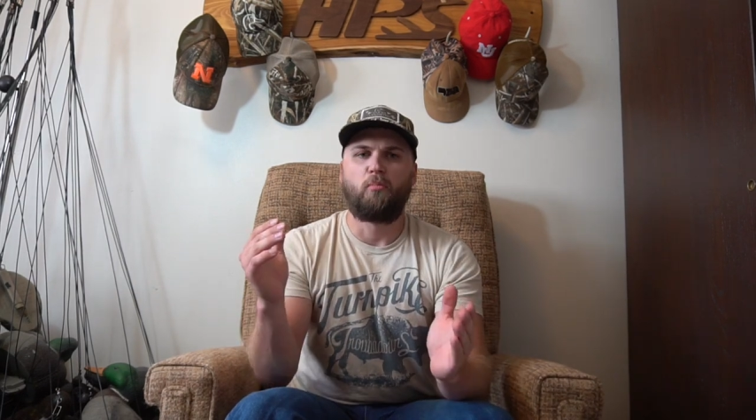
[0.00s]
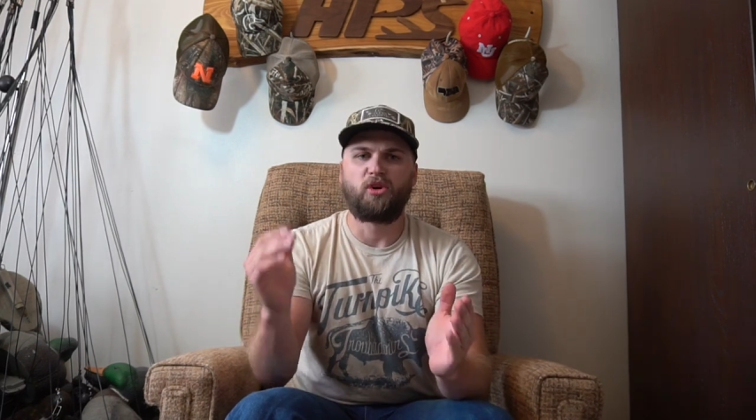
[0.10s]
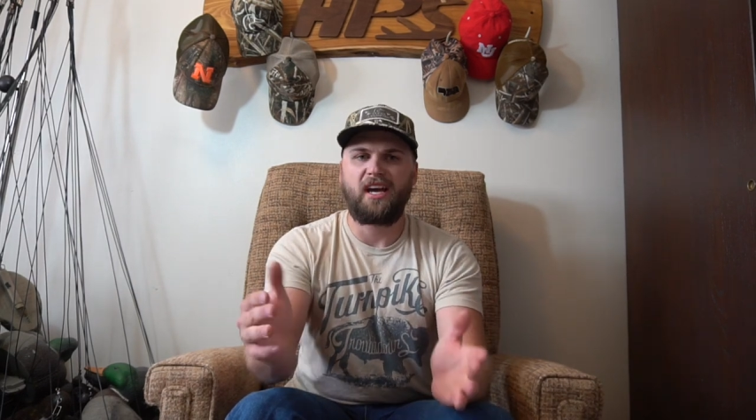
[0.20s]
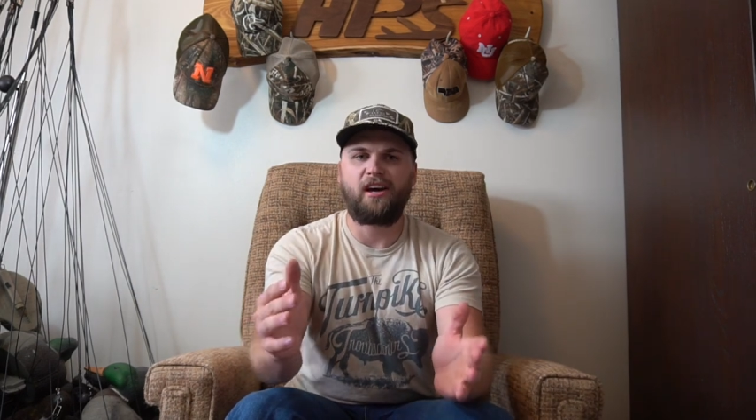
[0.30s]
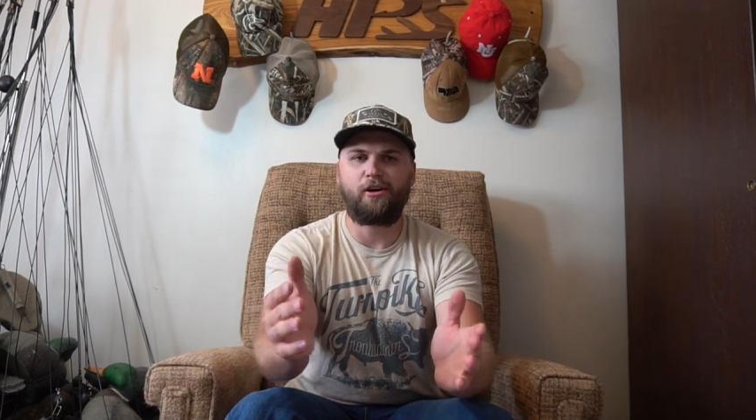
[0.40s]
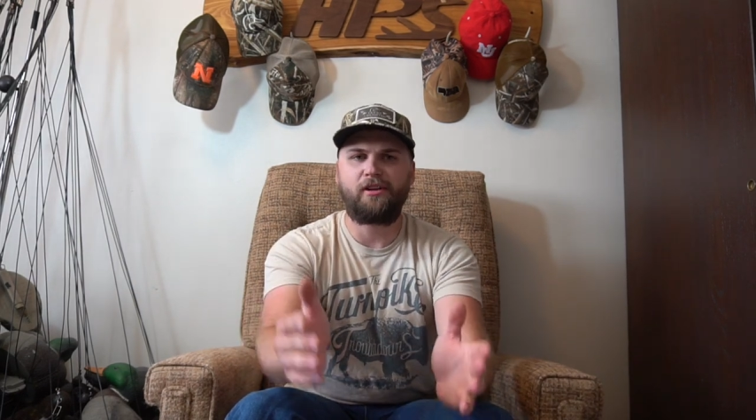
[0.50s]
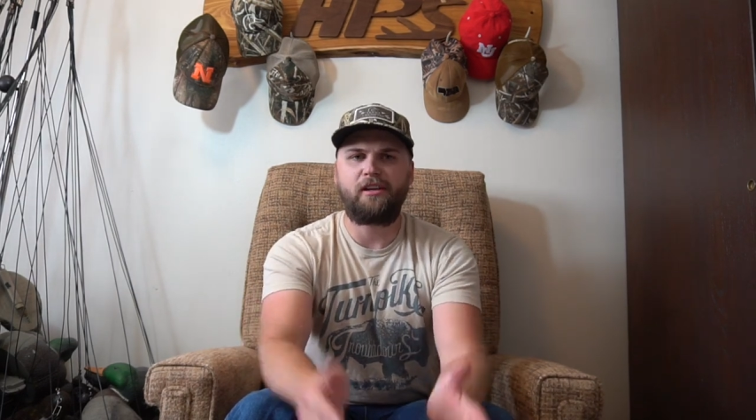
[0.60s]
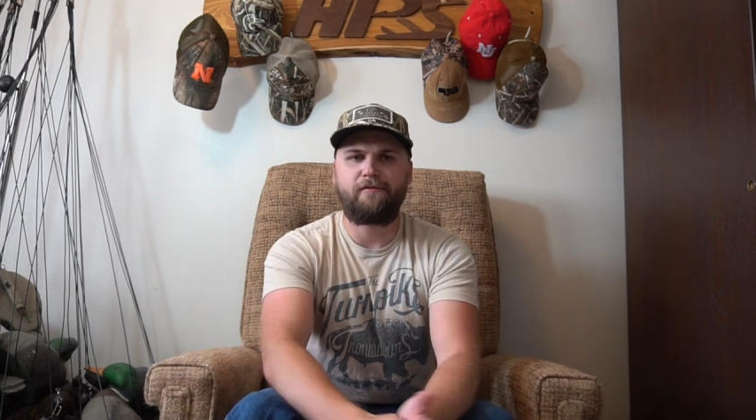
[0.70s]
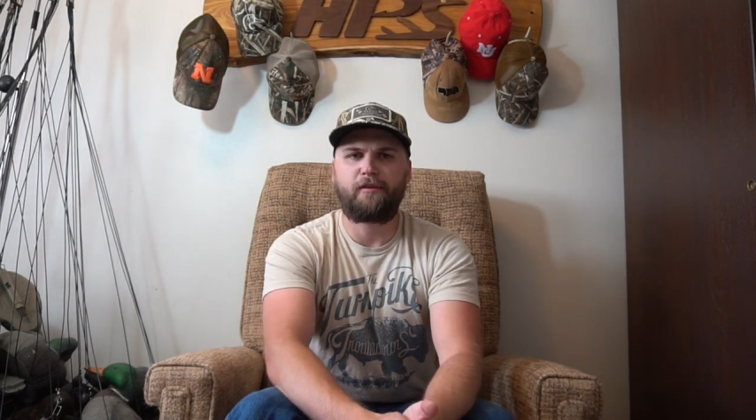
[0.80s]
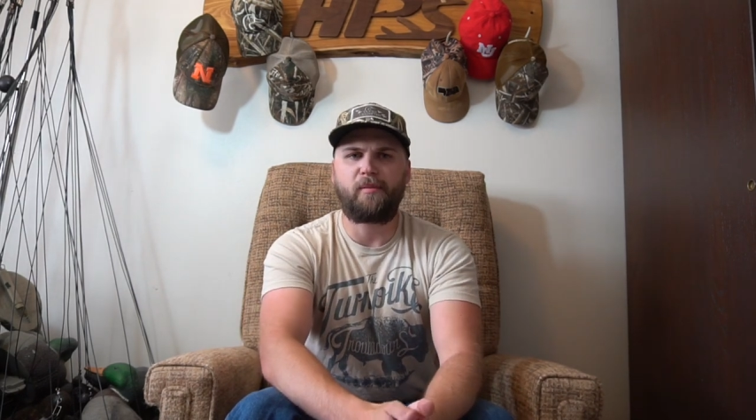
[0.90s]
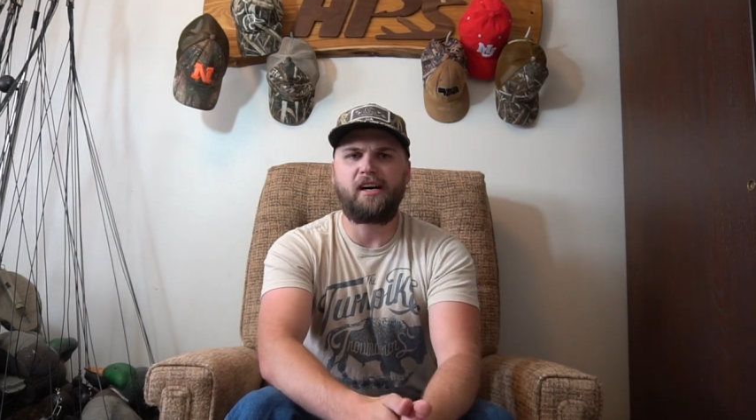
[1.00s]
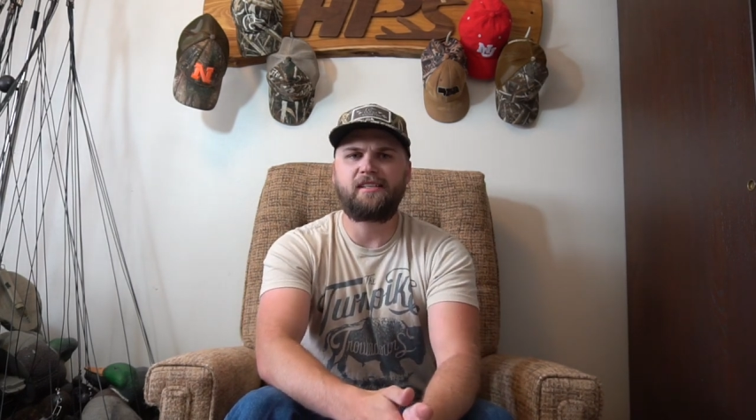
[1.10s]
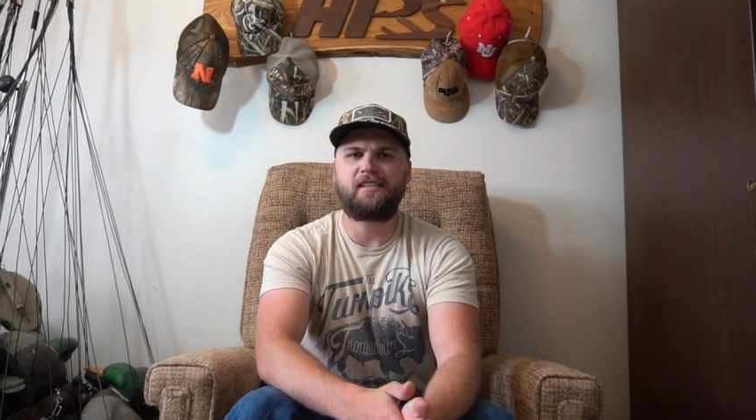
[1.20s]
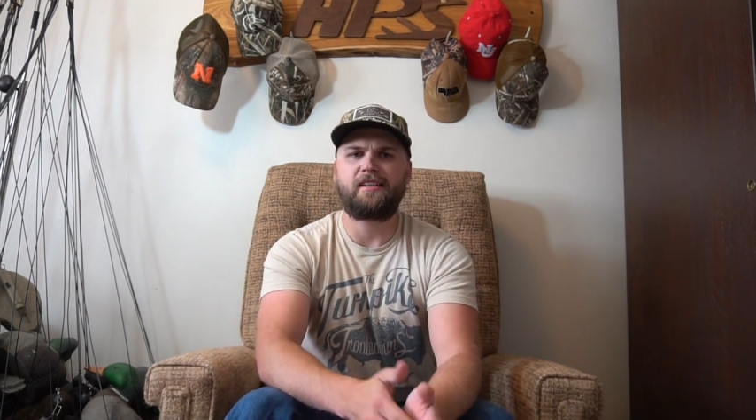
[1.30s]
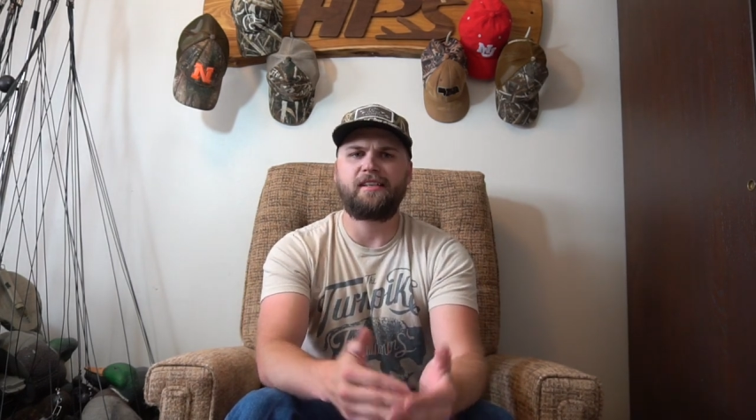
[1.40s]
Mortality from
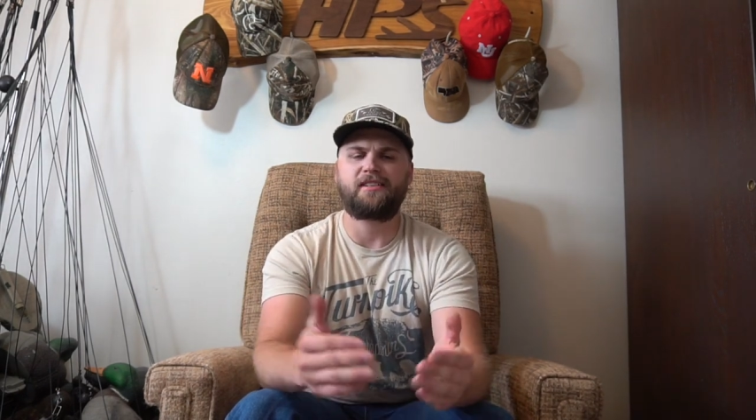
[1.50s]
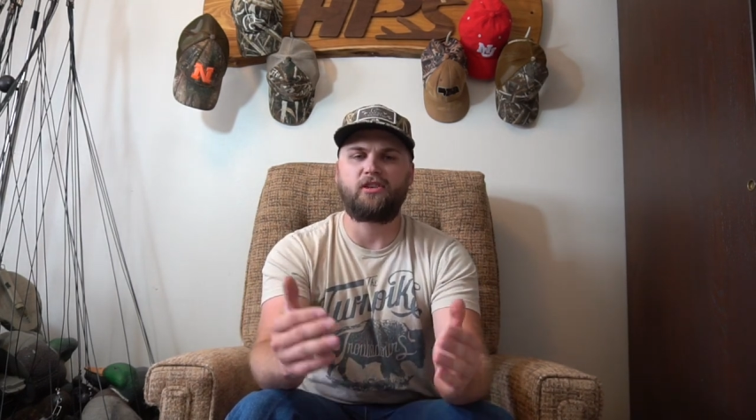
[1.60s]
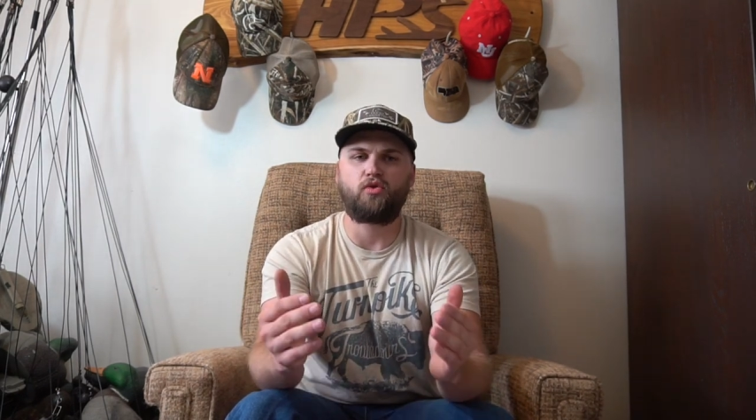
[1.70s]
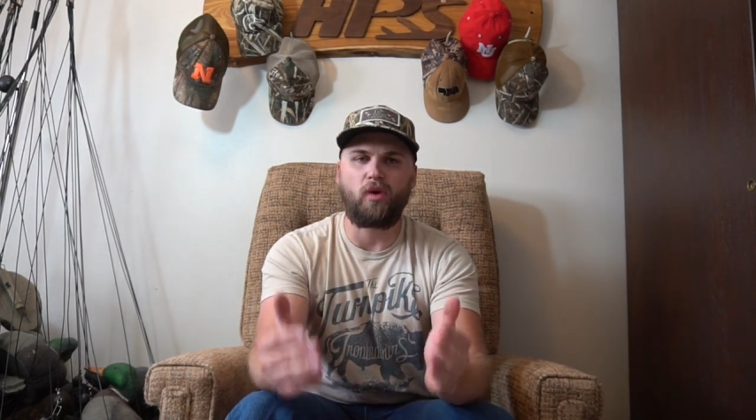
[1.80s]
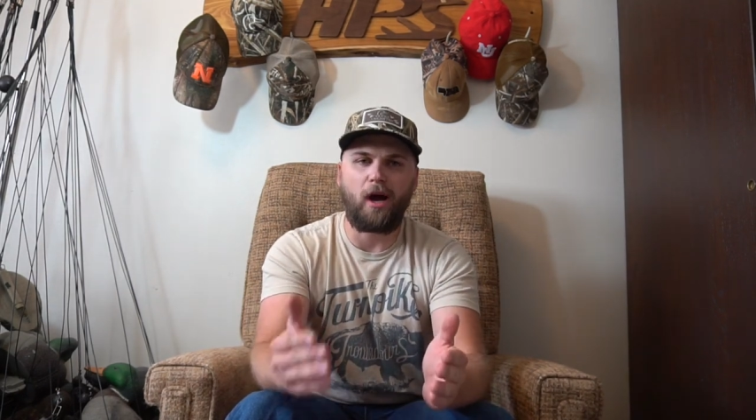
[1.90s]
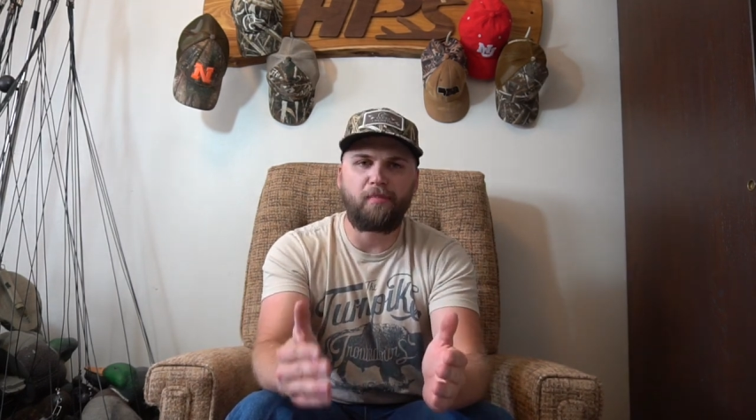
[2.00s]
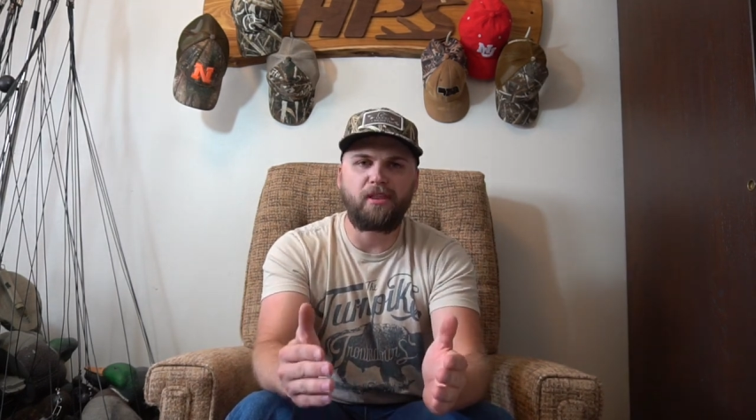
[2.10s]
hunting is a drop